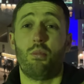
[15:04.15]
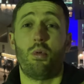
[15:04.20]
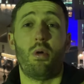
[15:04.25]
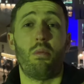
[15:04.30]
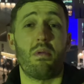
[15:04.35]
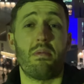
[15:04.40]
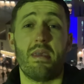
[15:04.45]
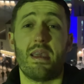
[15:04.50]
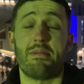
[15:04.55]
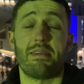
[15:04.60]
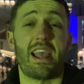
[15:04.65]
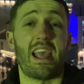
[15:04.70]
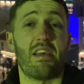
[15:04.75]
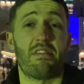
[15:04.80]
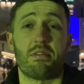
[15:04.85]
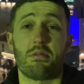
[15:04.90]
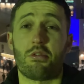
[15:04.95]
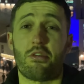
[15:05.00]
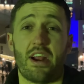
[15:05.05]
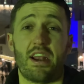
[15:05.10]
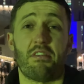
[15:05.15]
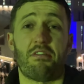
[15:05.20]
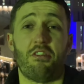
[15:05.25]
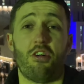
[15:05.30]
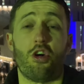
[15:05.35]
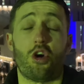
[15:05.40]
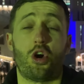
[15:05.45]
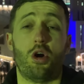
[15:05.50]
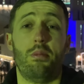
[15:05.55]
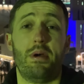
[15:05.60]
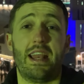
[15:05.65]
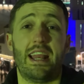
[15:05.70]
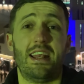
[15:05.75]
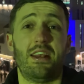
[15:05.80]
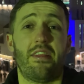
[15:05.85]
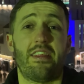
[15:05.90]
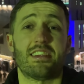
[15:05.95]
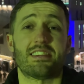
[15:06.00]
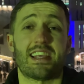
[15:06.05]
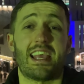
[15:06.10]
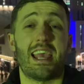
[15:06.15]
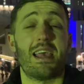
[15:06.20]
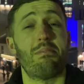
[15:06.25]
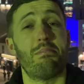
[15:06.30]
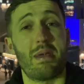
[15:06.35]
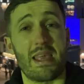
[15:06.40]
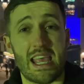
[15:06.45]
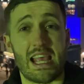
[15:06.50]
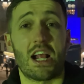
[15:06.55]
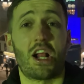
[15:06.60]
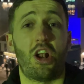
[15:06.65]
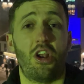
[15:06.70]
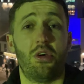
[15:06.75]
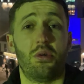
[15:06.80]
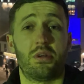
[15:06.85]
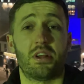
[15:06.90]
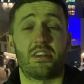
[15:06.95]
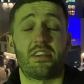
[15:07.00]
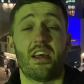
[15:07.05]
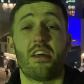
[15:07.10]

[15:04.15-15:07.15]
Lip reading: what we maybe gave them credit for coming into this game, me included.